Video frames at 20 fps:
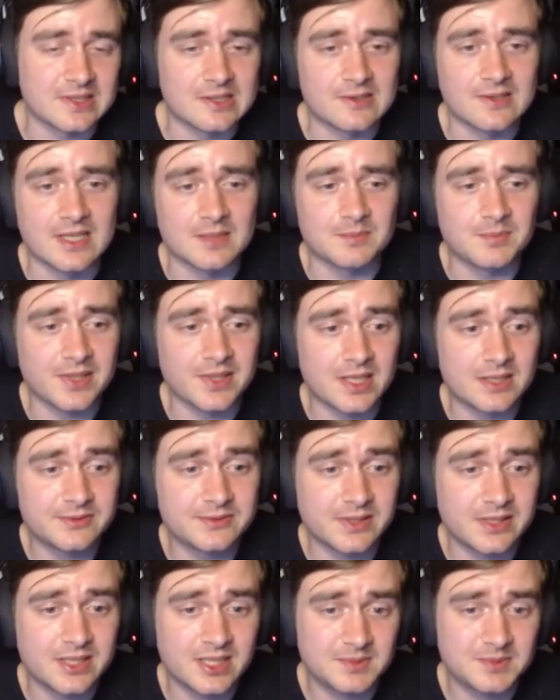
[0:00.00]
and P-Alpha
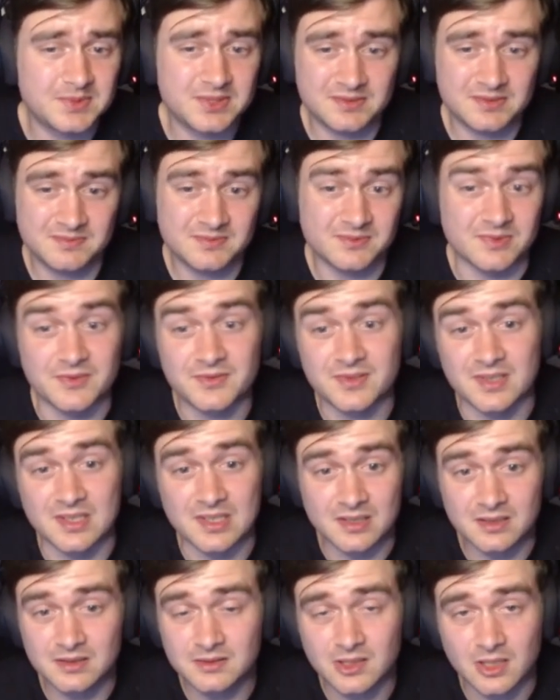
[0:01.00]
helps with the
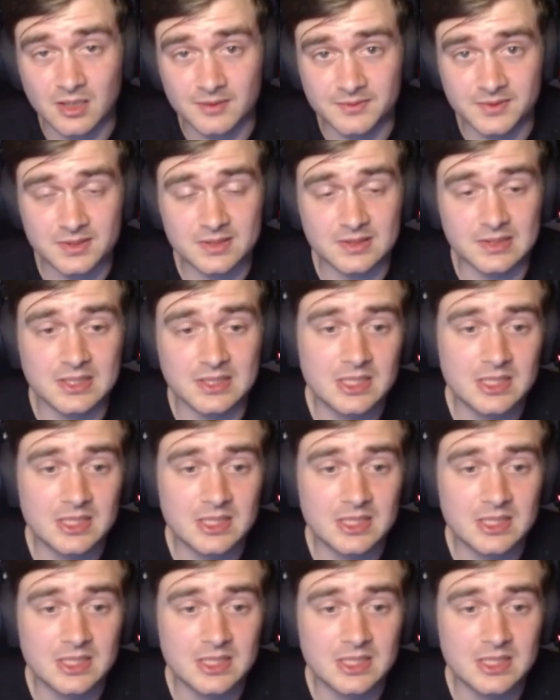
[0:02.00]
heal, obviously.